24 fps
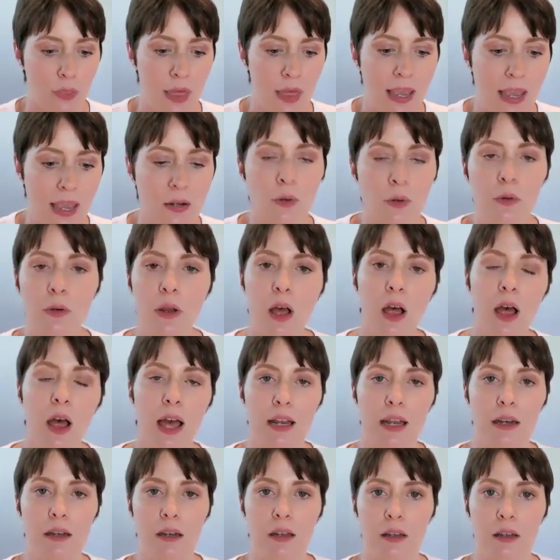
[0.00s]
They do
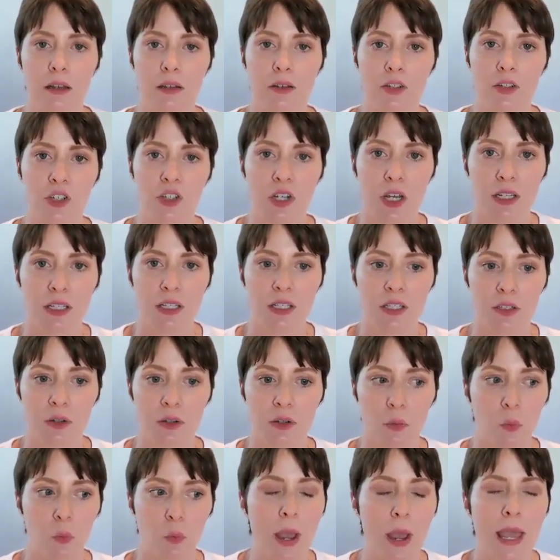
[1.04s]
not just
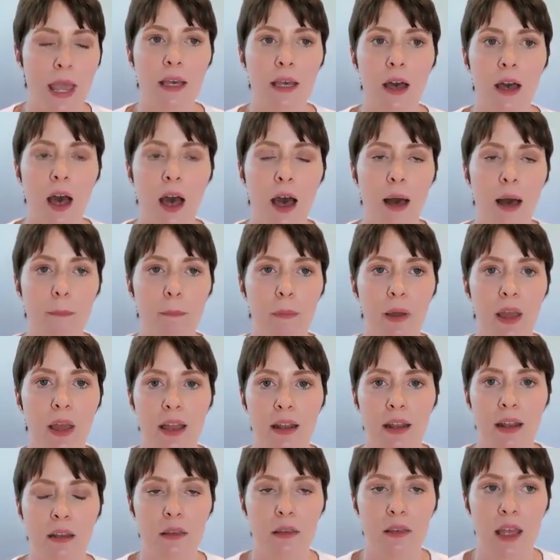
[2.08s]
wake up
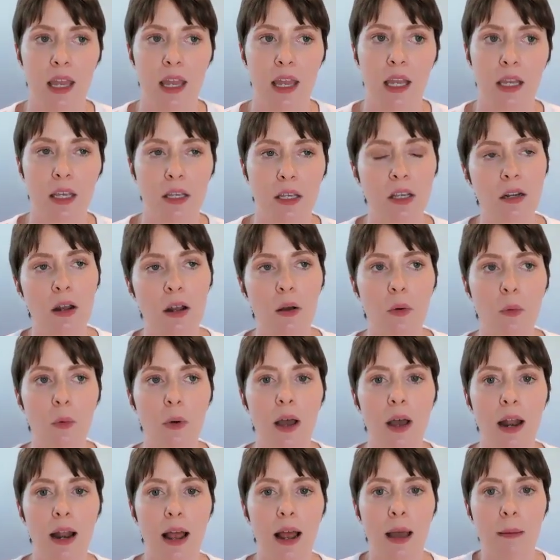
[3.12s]
and think, you know what,